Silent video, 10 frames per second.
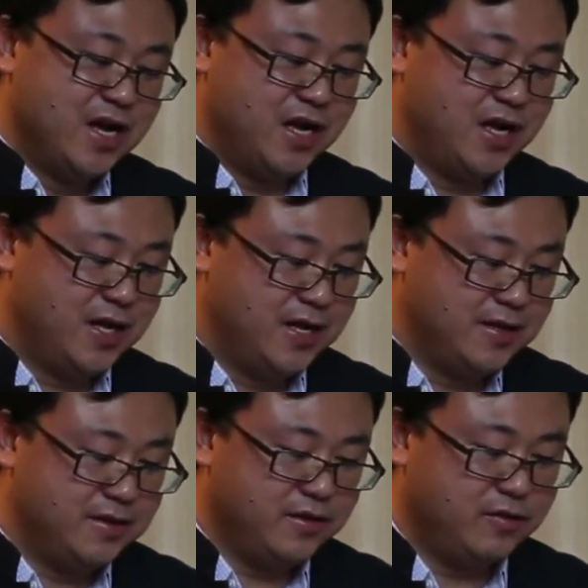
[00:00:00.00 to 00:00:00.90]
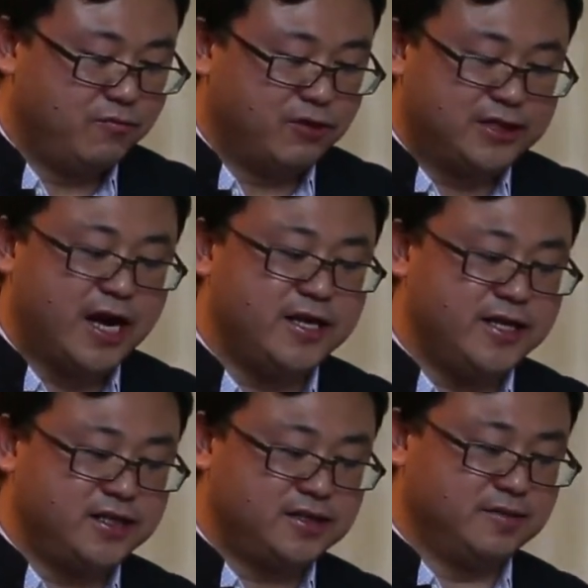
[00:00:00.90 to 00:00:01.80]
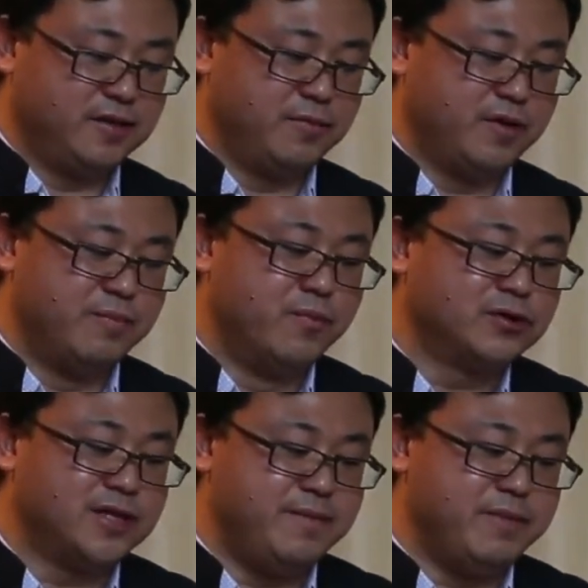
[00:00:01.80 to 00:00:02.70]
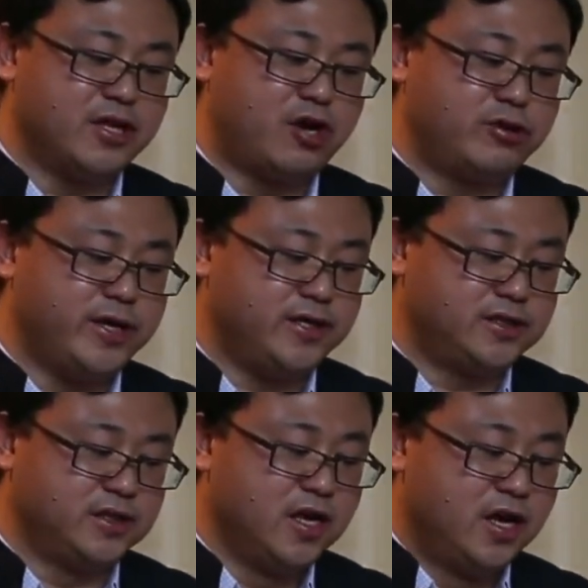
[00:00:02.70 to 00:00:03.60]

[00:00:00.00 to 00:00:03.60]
Were Chinese Muslim minorities